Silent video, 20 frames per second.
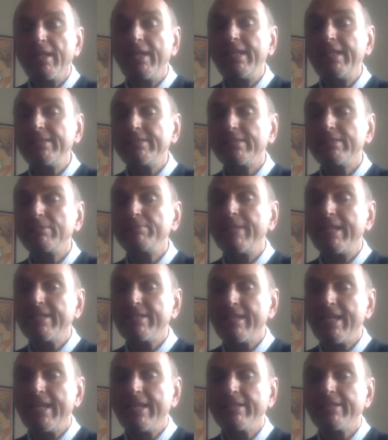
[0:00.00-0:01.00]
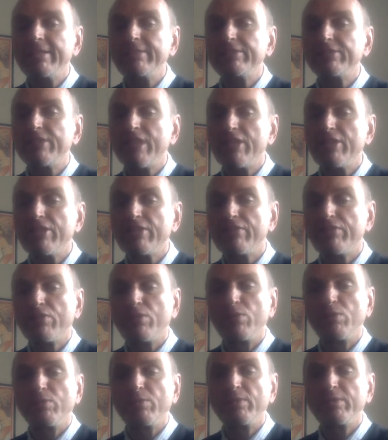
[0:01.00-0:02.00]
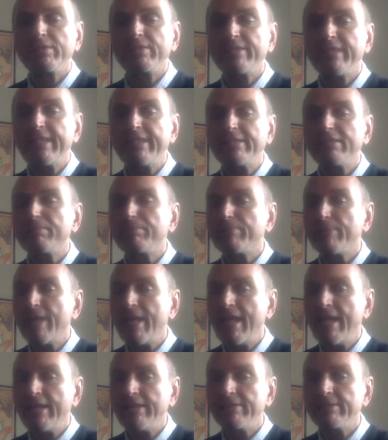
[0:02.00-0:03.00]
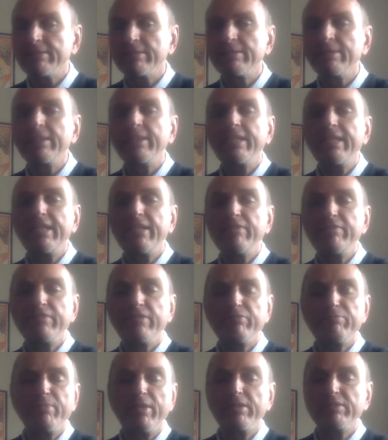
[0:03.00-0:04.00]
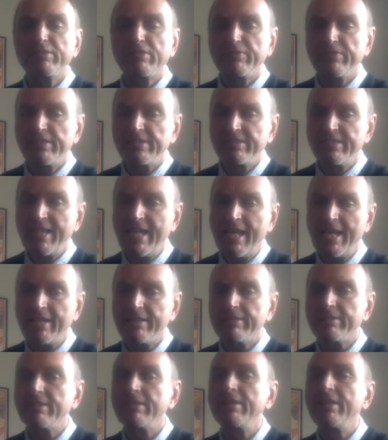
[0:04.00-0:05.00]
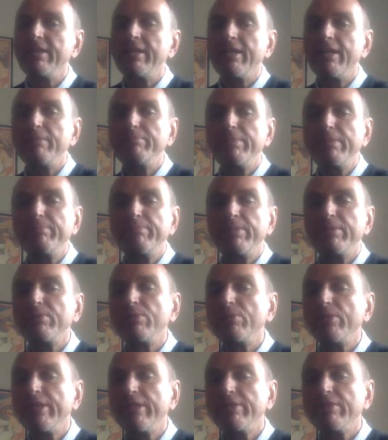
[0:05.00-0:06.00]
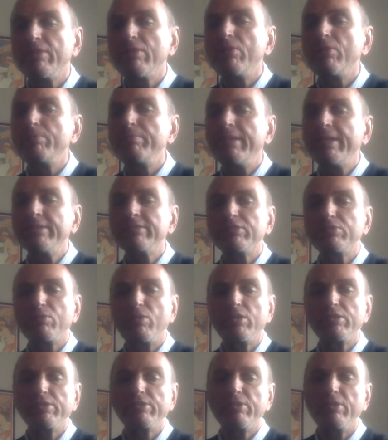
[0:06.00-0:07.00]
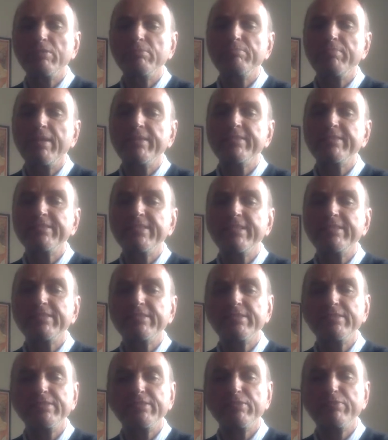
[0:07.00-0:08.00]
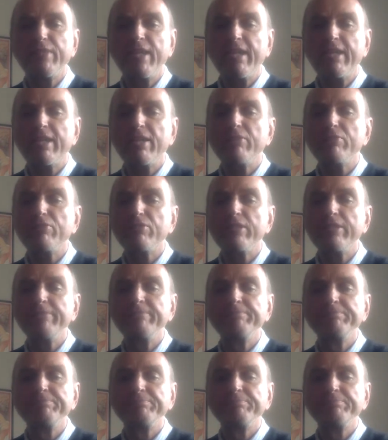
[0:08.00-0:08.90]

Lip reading: He still maintained his Duchy of Cornwall estate's brand, even if most of his land had been purloined or been squatted on by the citizens of that country,